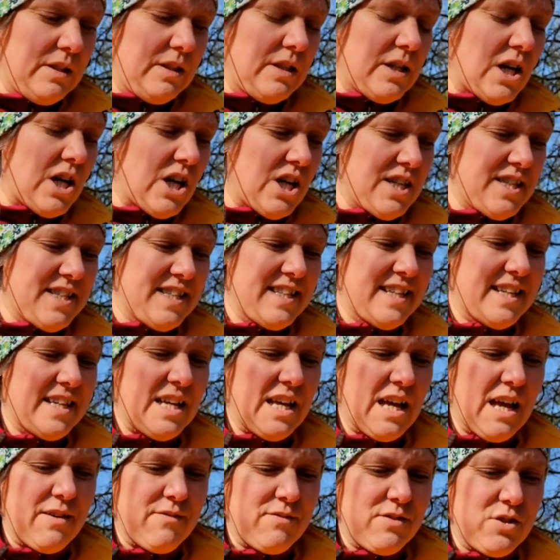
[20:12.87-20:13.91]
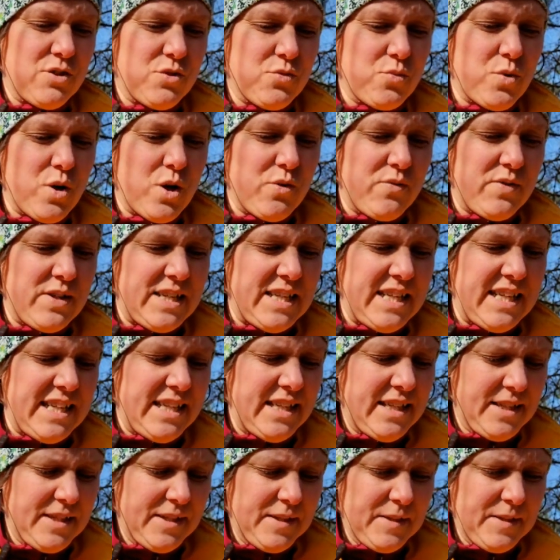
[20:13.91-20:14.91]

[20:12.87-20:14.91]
yarns that I haven't woven in,